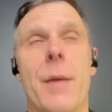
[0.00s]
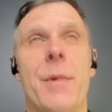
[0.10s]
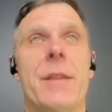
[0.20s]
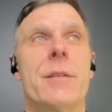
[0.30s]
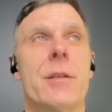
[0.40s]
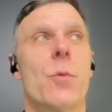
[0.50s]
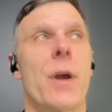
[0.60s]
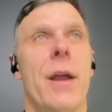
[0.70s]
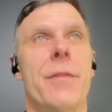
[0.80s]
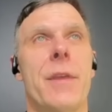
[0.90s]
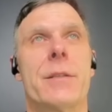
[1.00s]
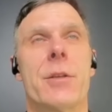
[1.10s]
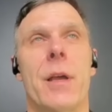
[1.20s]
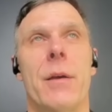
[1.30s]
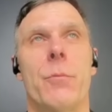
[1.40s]
I mean, this is where I think
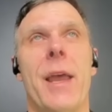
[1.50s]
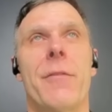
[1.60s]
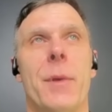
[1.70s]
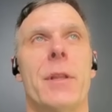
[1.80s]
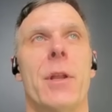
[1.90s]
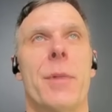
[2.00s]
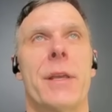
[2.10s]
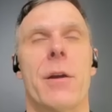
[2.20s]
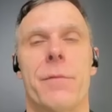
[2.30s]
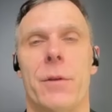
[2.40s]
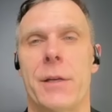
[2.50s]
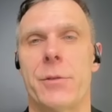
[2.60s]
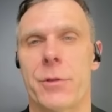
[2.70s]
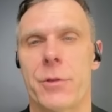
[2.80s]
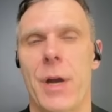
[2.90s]
we have to be a little bit careful
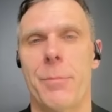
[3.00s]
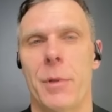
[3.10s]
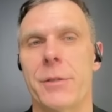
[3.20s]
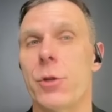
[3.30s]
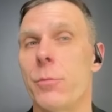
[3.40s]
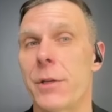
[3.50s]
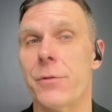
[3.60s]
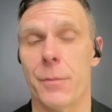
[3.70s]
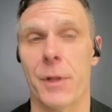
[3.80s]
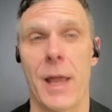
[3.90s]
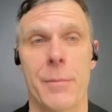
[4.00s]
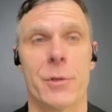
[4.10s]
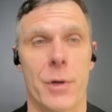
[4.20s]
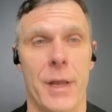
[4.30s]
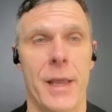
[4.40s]
not to extrapolate too much from the
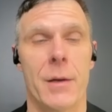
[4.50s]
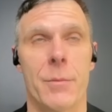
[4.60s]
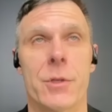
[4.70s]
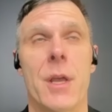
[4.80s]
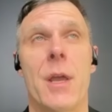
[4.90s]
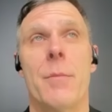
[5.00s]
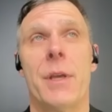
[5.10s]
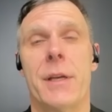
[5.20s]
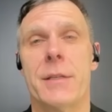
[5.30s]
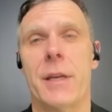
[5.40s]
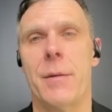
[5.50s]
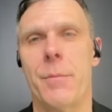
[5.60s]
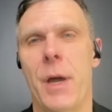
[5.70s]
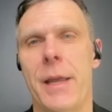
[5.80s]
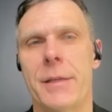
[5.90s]
laboratory animals, because
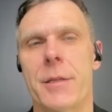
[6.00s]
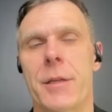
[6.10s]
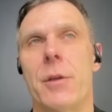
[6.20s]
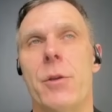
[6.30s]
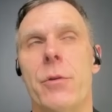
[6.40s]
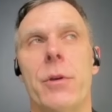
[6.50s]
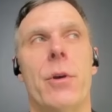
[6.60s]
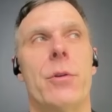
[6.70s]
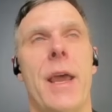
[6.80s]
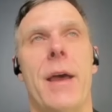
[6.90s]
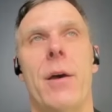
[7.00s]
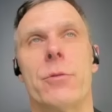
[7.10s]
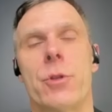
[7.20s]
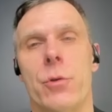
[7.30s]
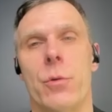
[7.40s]
in mice, you can go
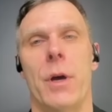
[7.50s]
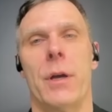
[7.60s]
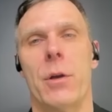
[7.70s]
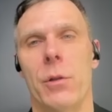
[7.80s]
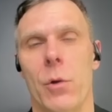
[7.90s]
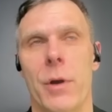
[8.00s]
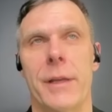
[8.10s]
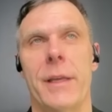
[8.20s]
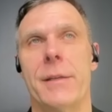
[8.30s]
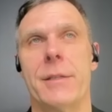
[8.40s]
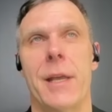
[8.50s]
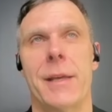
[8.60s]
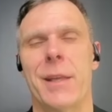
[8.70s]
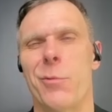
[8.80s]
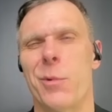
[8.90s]
down to a caloric
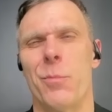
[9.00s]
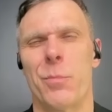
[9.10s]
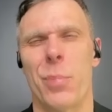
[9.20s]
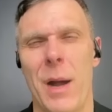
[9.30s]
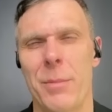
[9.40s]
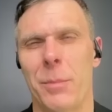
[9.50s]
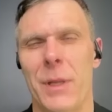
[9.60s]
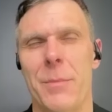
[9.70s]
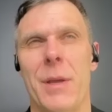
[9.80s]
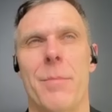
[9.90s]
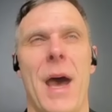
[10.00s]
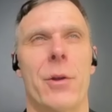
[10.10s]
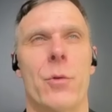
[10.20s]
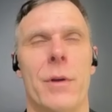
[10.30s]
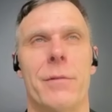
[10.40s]
intake that would probably be
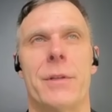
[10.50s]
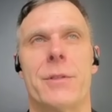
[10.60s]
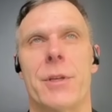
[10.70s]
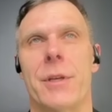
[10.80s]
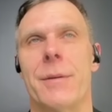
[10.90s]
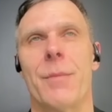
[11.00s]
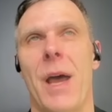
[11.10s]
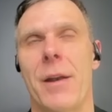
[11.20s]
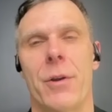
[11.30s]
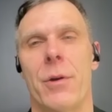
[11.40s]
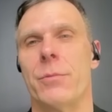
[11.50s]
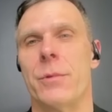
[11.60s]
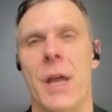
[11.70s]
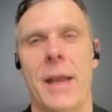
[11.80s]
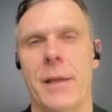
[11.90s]
about equivalent to,
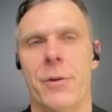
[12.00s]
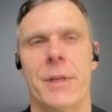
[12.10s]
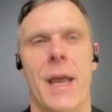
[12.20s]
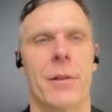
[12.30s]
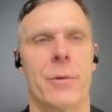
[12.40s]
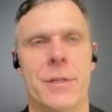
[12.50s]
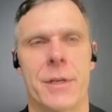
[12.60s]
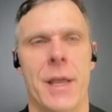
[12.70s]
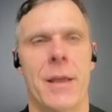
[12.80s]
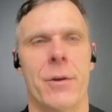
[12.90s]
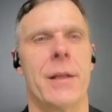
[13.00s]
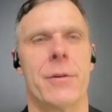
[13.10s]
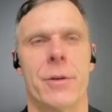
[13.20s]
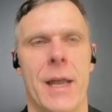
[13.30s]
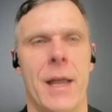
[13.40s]
900 calories a day or
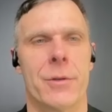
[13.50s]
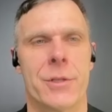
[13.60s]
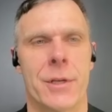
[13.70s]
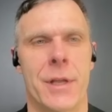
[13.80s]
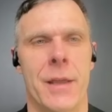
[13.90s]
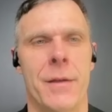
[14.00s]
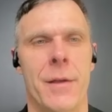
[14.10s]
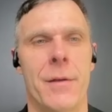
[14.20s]
800 calories a day